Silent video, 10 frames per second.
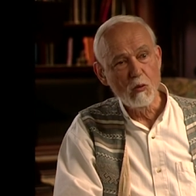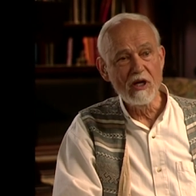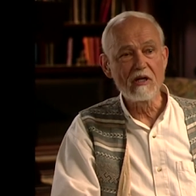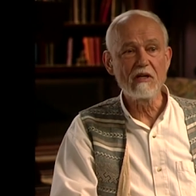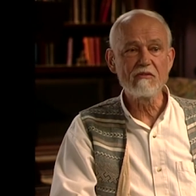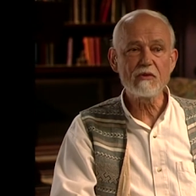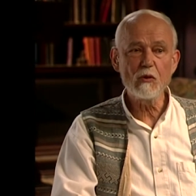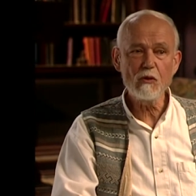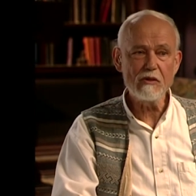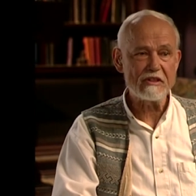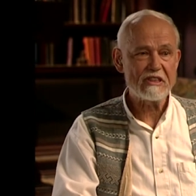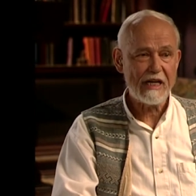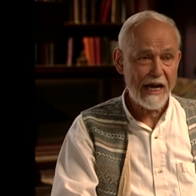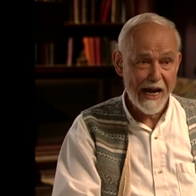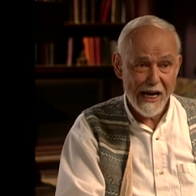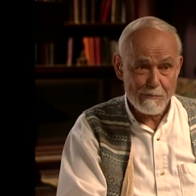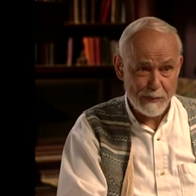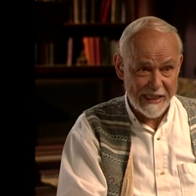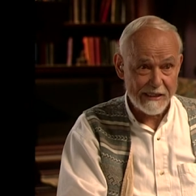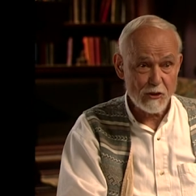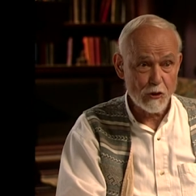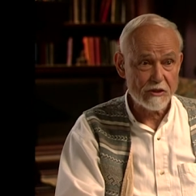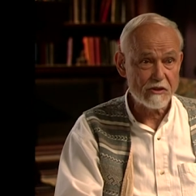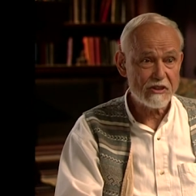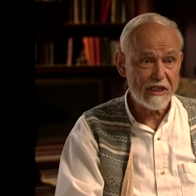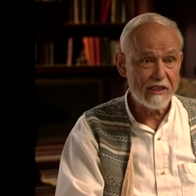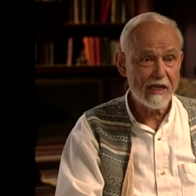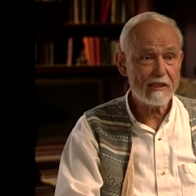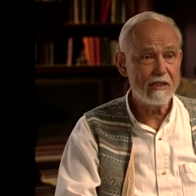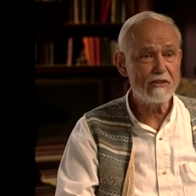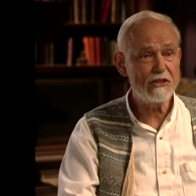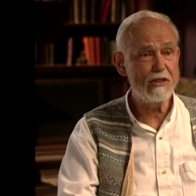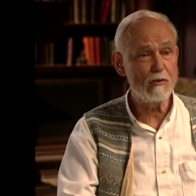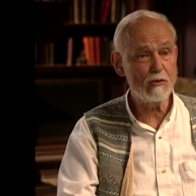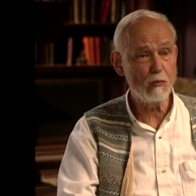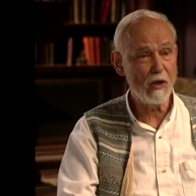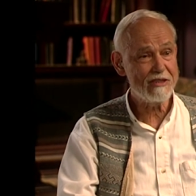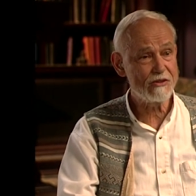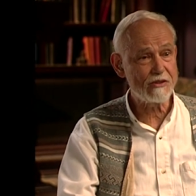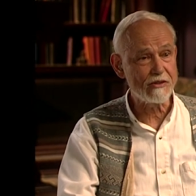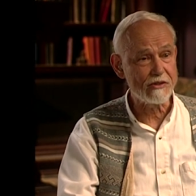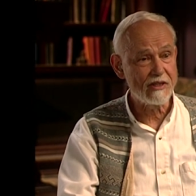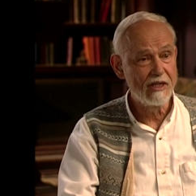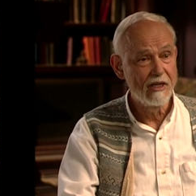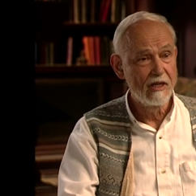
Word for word: Well, of course, Abby couldn't see that because she was Western.